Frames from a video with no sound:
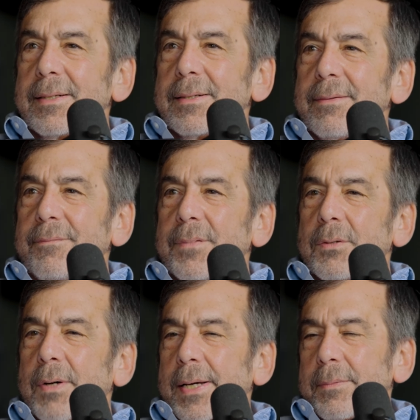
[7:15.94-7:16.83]

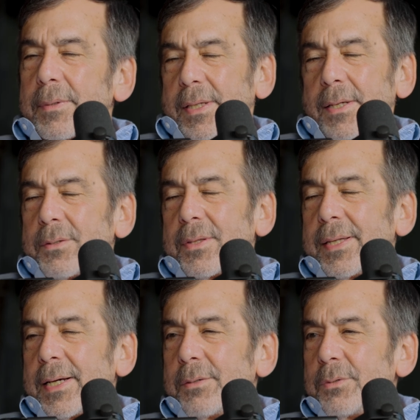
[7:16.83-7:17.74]
you know, the other
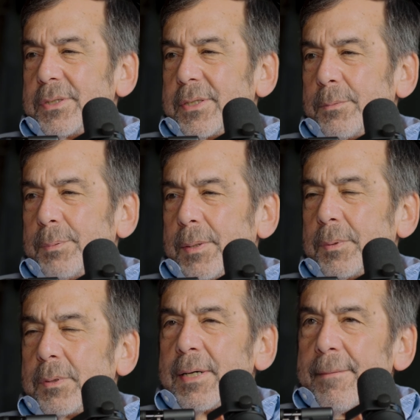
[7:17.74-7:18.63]
thing I always tell
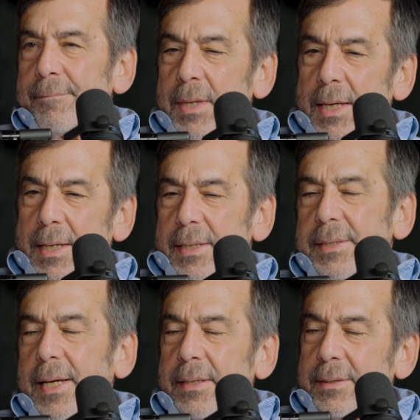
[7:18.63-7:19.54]
people,
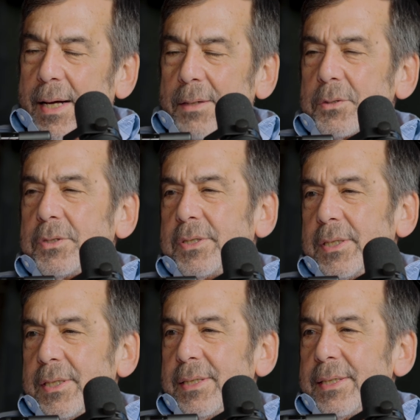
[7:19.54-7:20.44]

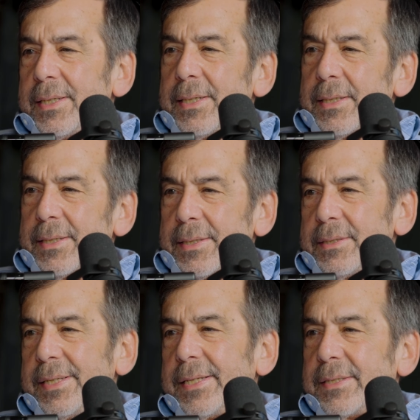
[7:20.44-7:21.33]
technology
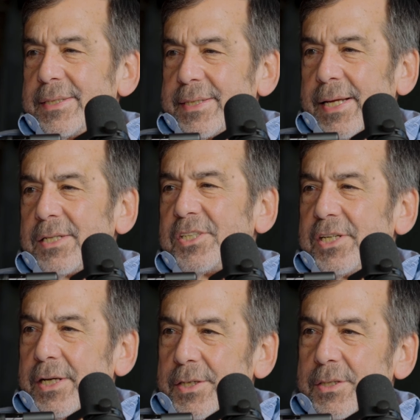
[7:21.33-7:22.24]
is the
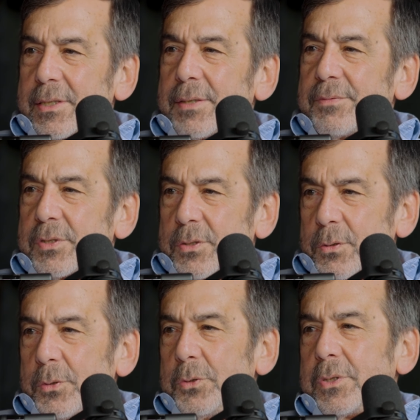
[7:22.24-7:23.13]
instantiation of a
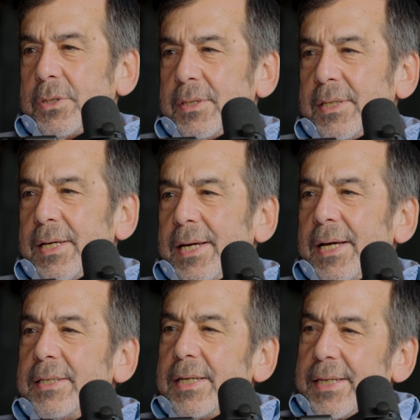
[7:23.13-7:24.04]
solution
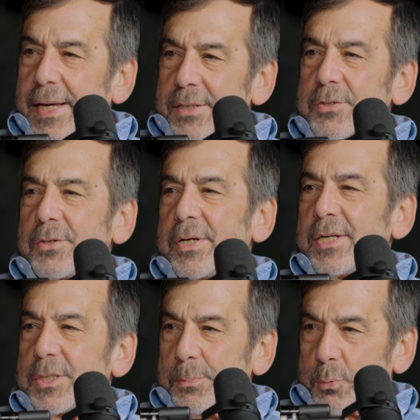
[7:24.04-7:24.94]
to
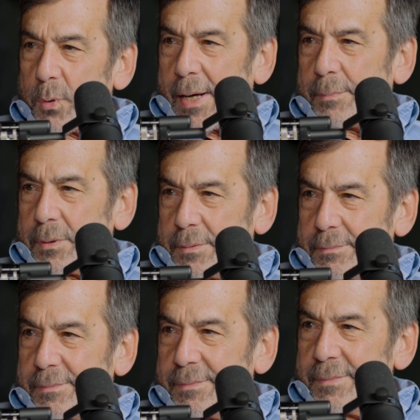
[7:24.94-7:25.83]
yesterday's
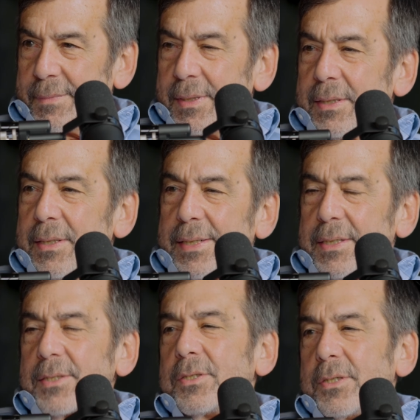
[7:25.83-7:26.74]
problem
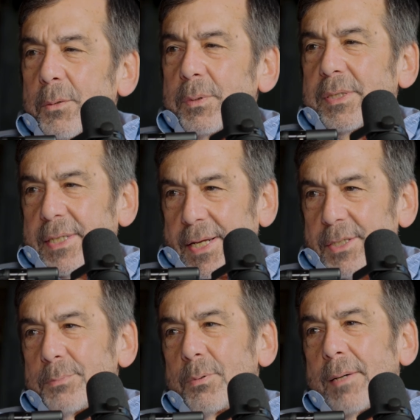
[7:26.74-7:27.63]
and doesn't know what today's